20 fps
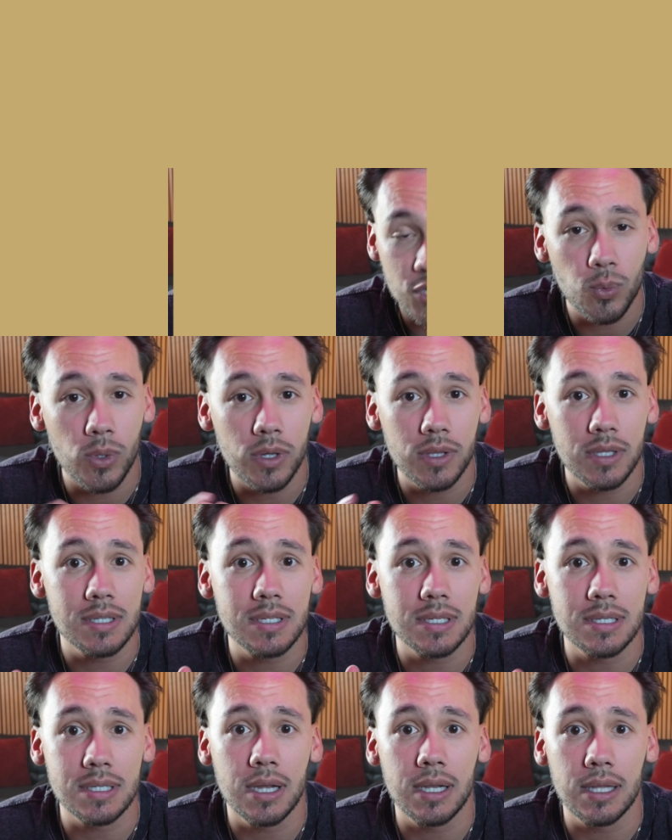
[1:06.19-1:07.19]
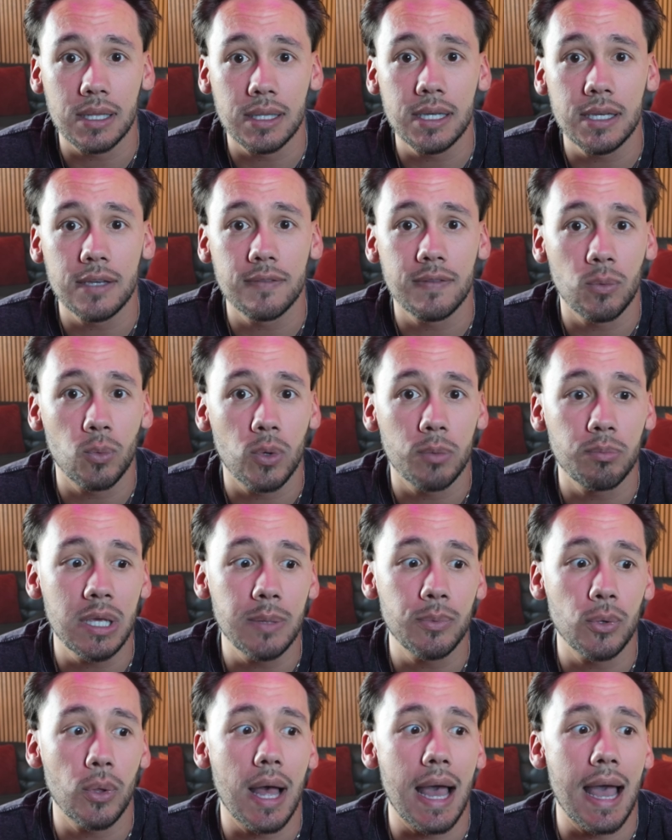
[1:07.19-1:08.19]
That's where this is going to live. And when
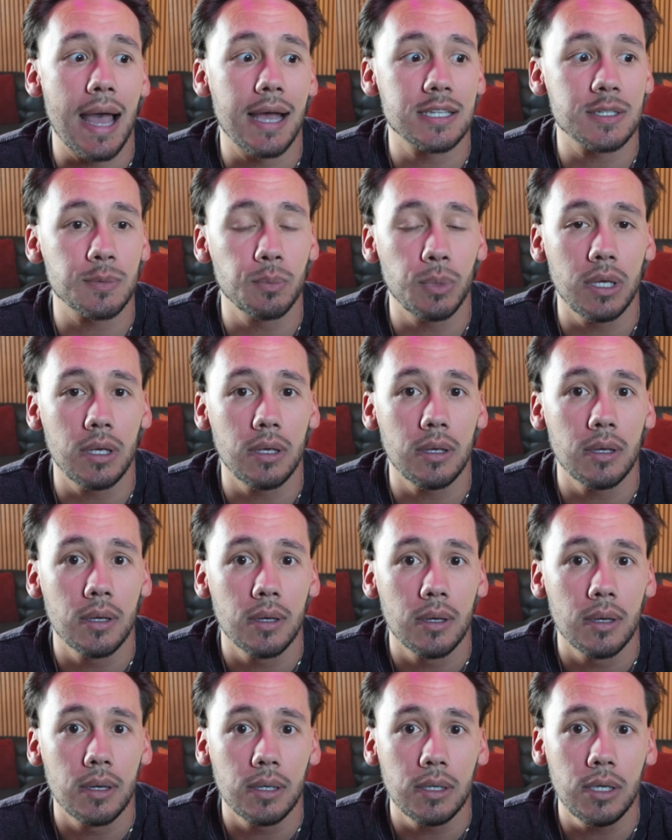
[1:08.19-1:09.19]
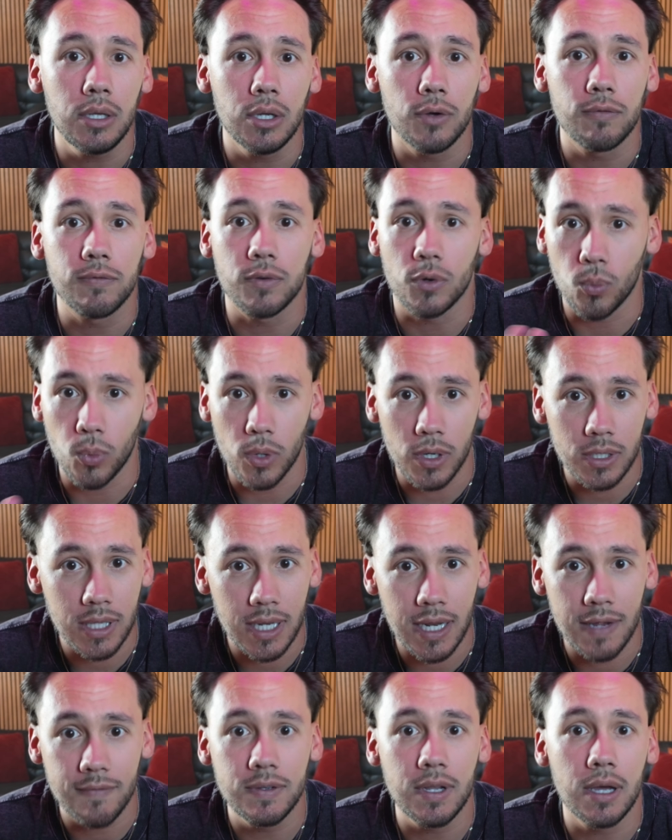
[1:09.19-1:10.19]
people ask me, for work
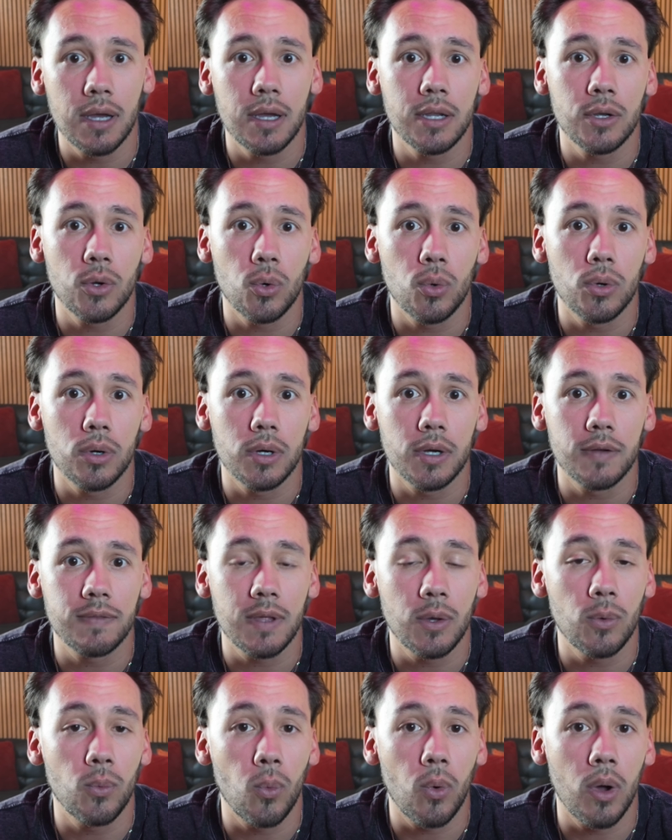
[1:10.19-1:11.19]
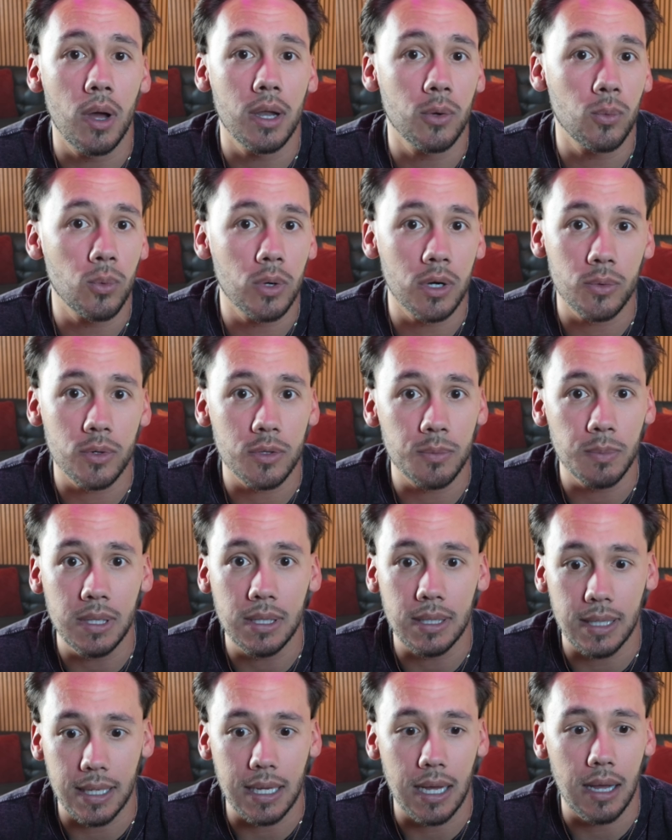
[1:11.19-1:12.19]
that I've done, or if they want to work with
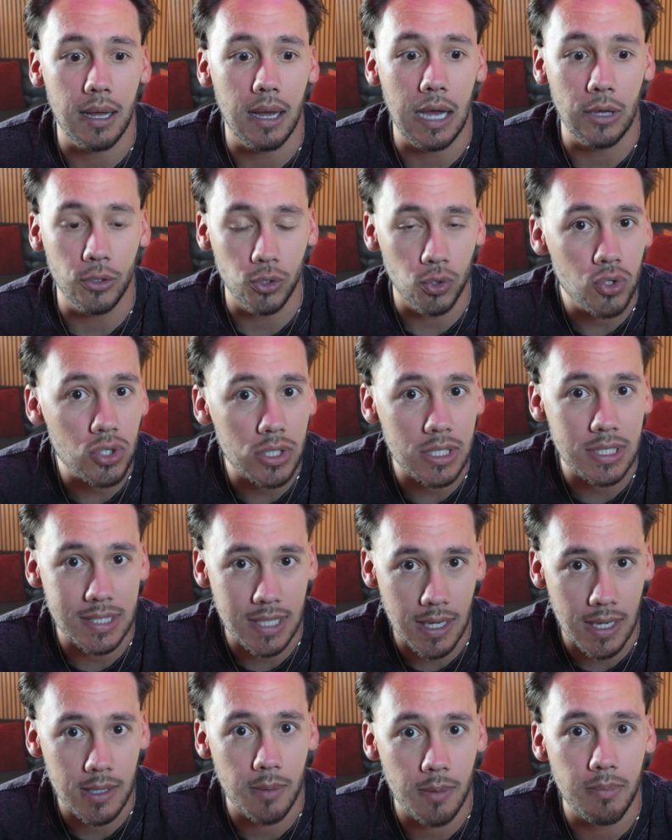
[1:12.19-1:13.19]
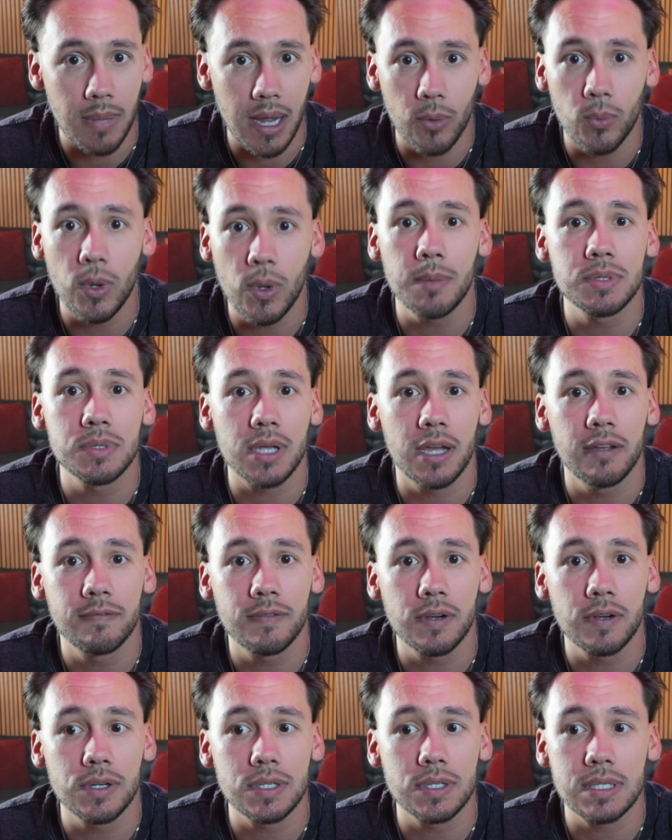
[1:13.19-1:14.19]
me, like I'll usually send them my website
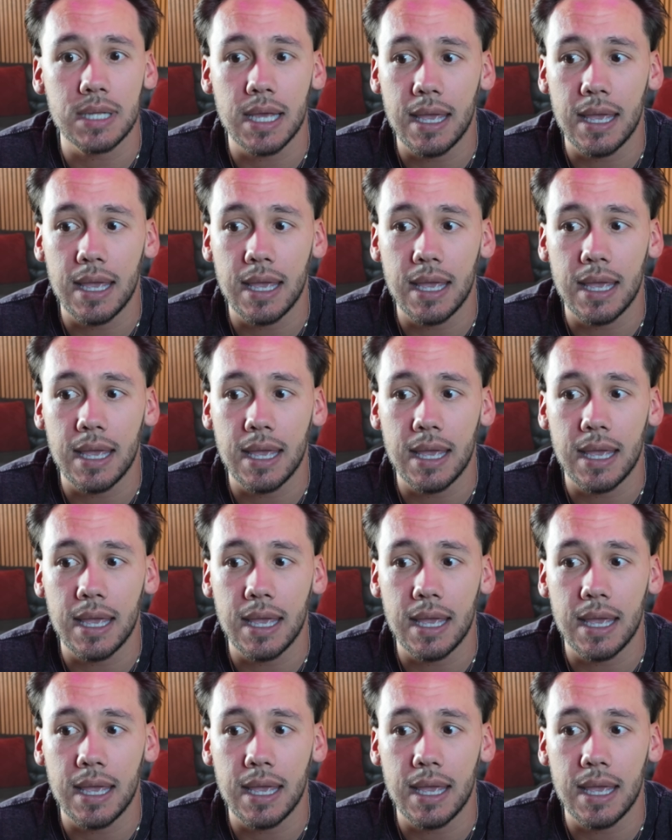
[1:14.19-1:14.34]
first.